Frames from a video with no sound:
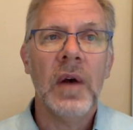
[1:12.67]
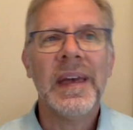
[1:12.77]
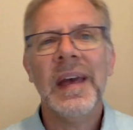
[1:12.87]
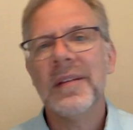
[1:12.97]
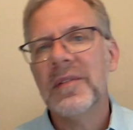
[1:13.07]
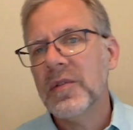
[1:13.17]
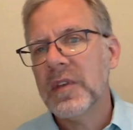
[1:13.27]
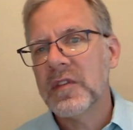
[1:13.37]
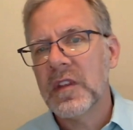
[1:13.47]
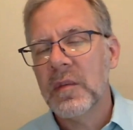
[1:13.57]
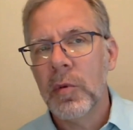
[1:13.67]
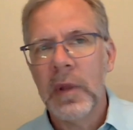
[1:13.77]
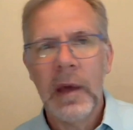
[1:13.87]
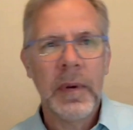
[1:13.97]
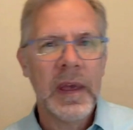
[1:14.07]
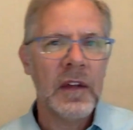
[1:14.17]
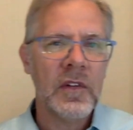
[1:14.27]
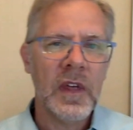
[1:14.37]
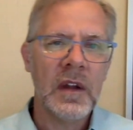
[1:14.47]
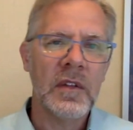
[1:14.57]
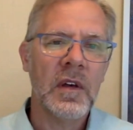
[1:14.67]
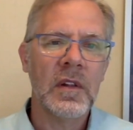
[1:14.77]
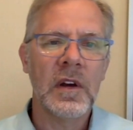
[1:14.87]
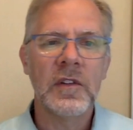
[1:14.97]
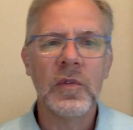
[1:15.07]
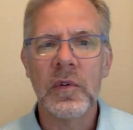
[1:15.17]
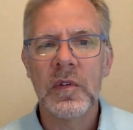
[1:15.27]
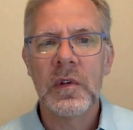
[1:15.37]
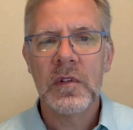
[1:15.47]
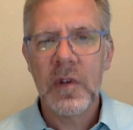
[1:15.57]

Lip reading: I can't do this on the mobile app. I can't do that on the online tools.